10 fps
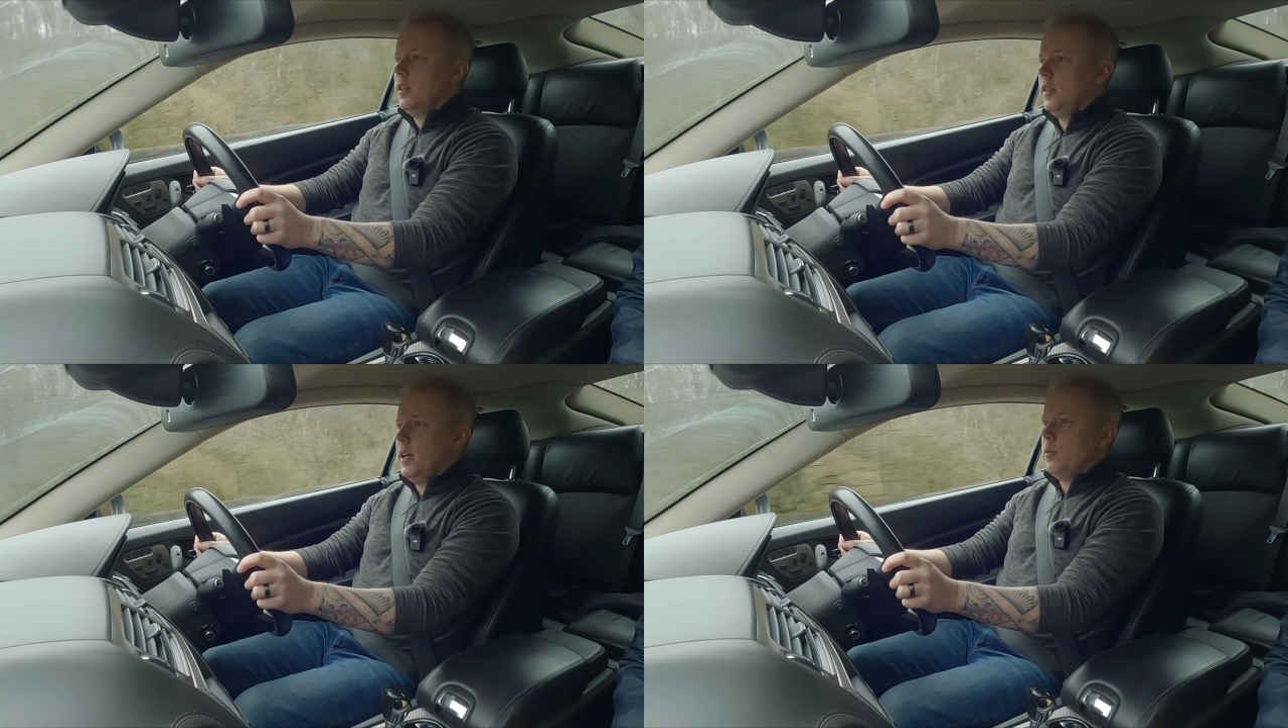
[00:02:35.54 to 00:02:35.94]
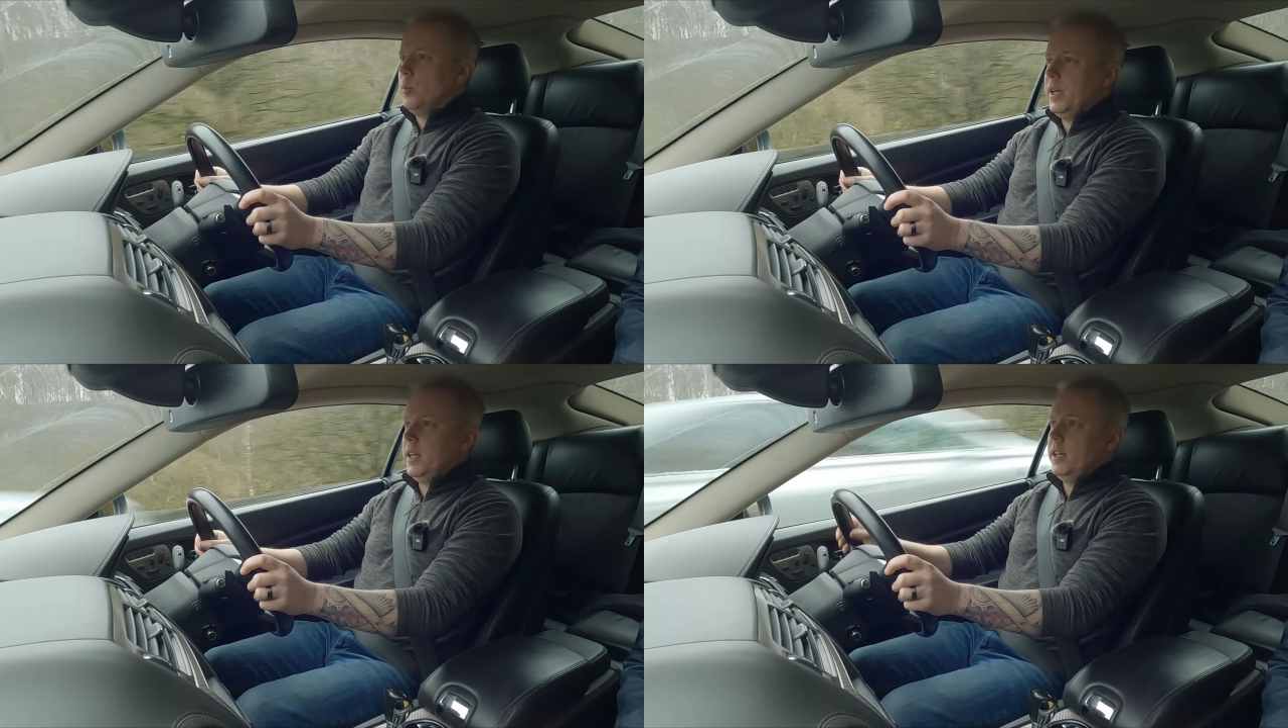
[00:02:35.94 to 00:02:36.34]
there will
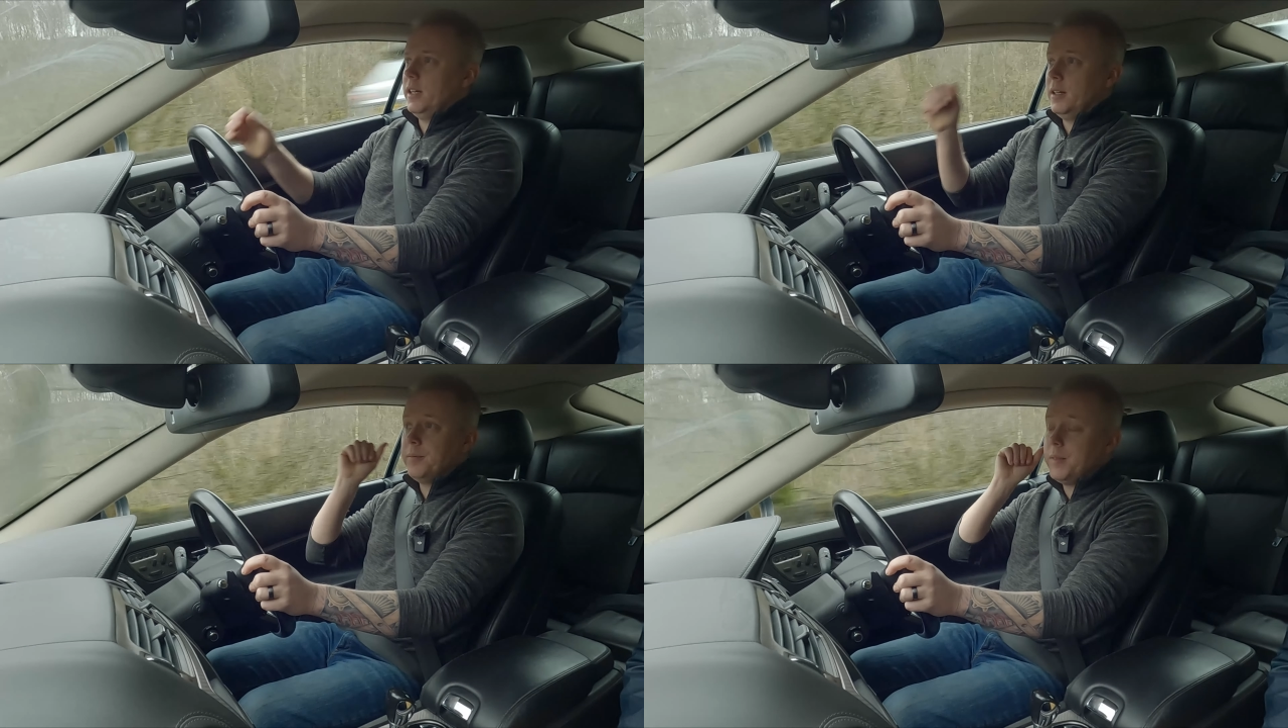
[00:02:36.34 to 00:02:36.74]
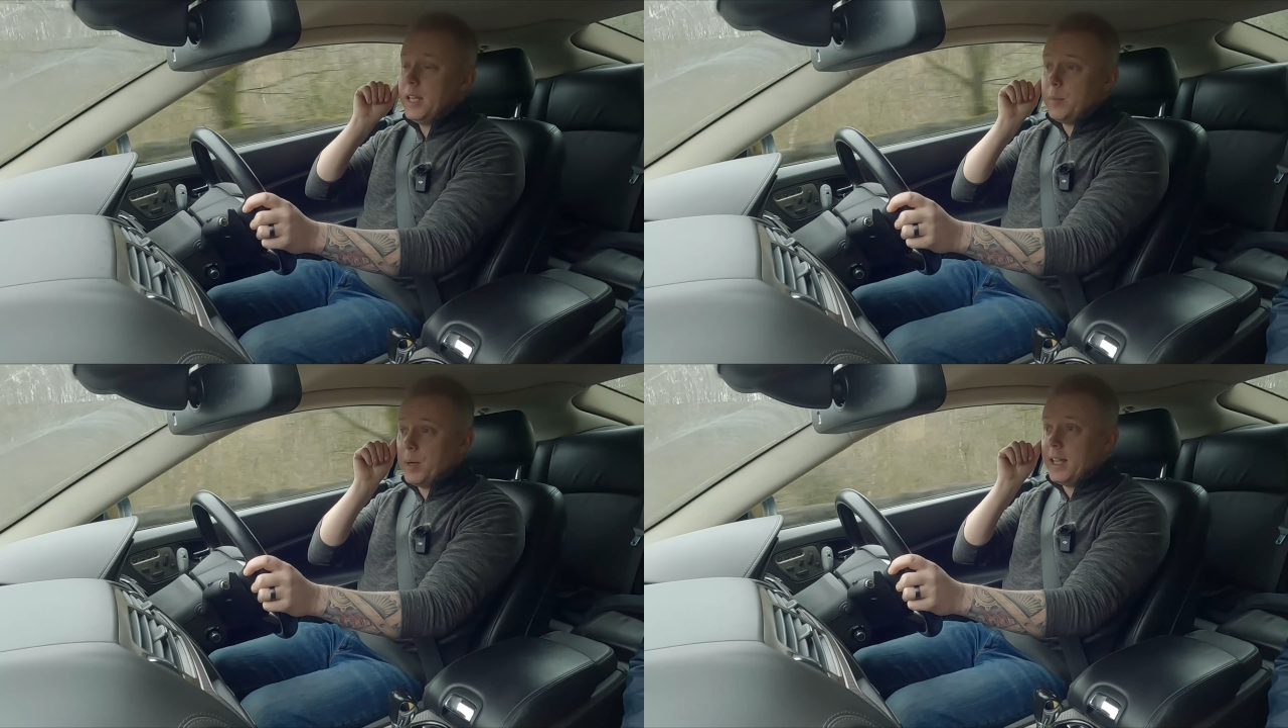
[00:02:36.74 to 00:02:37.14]
be a
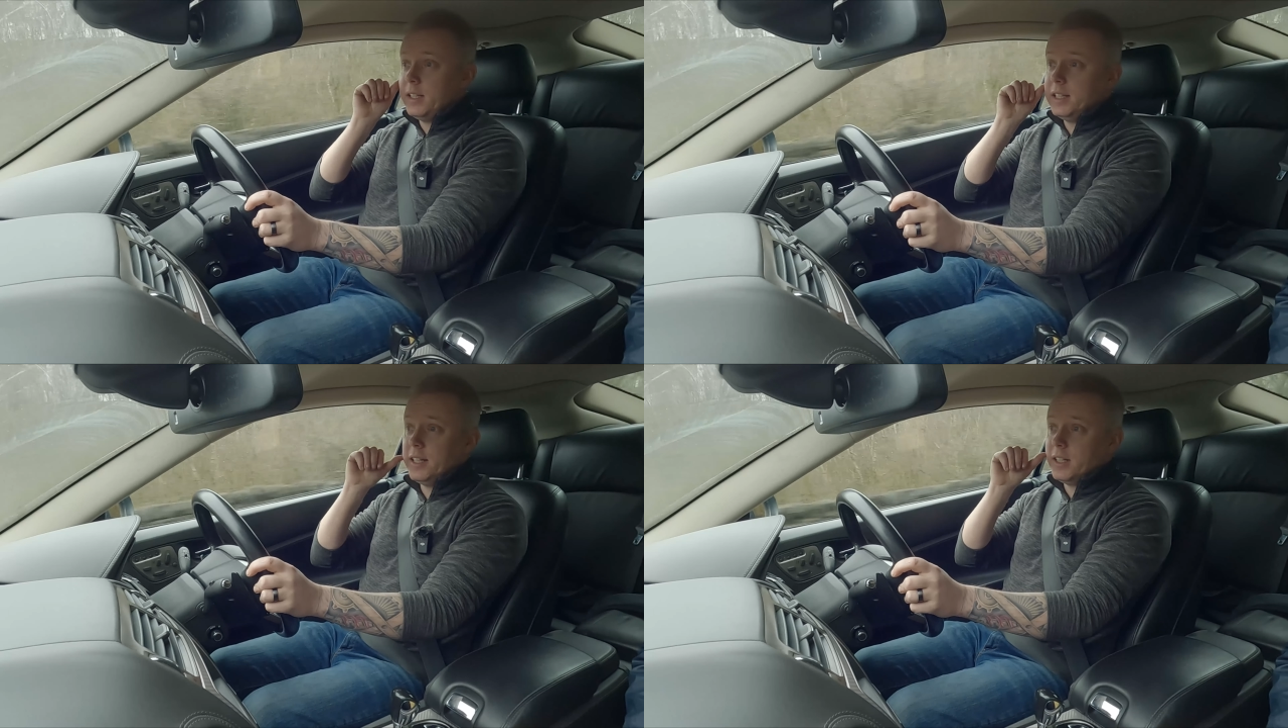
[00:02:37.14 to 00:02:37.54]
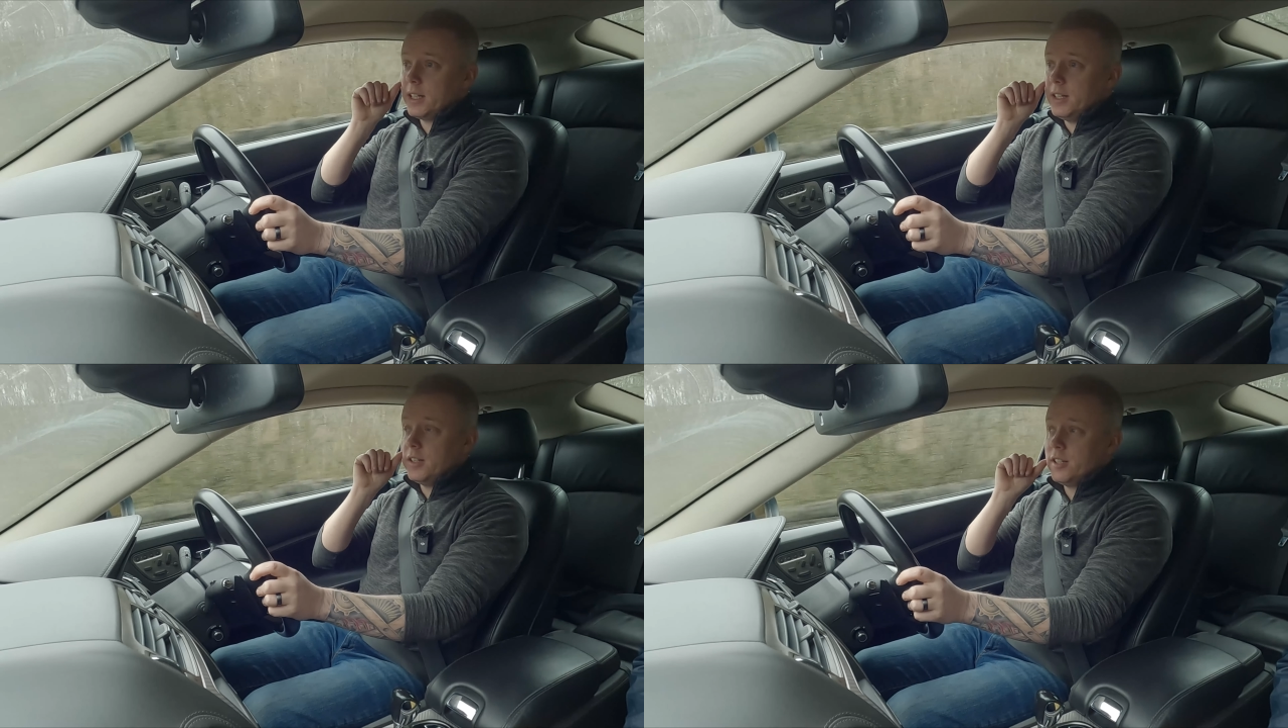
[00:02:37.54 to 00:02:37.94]
eBay link
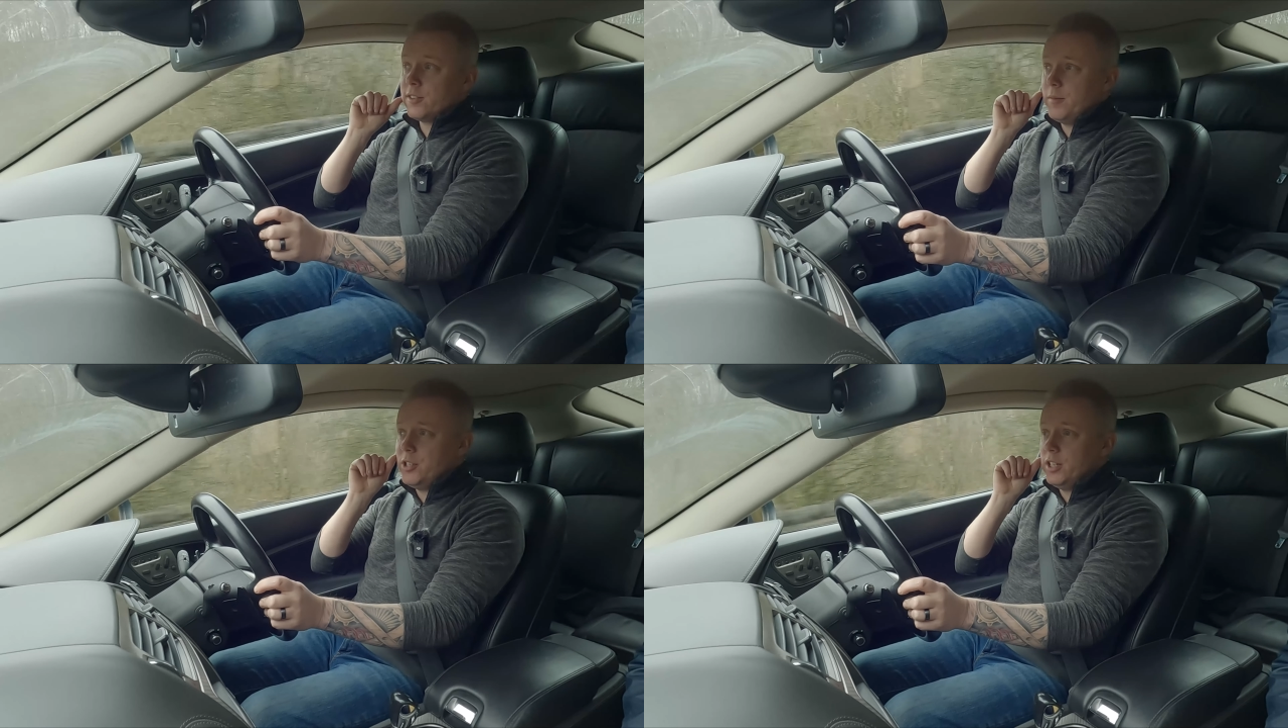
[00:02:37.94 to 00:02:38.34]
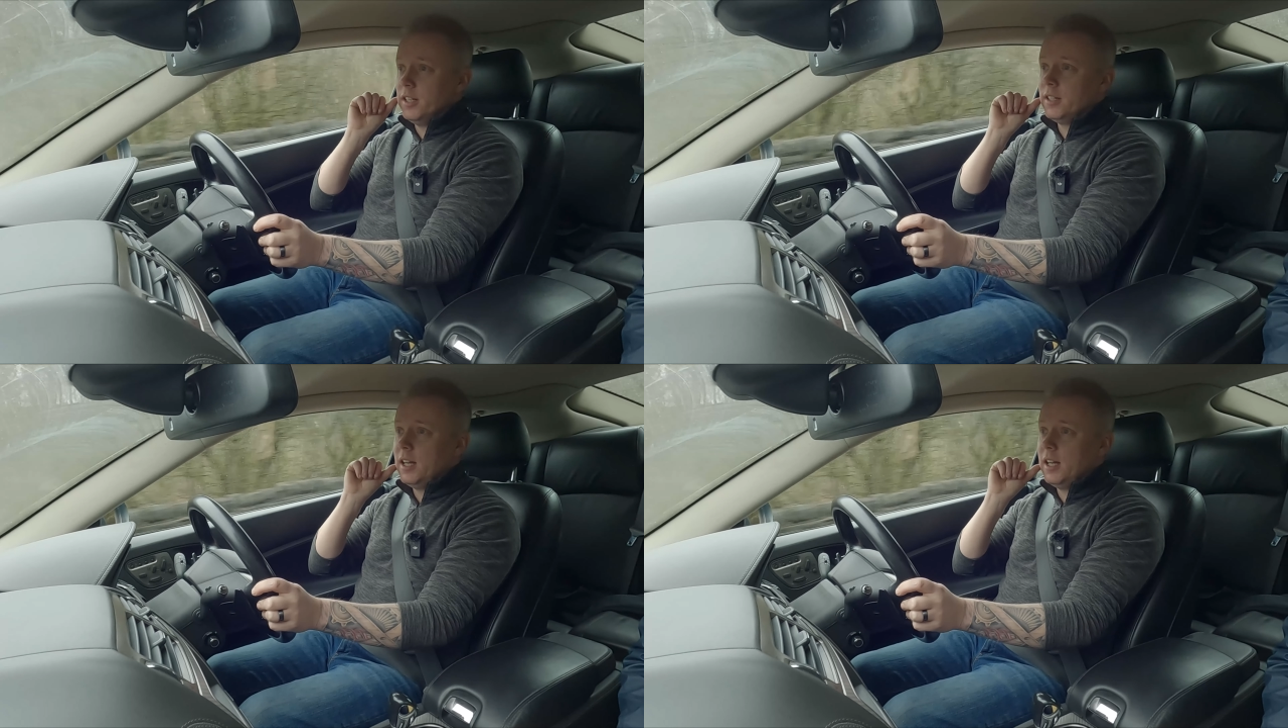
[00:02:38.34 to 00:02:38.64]
in the description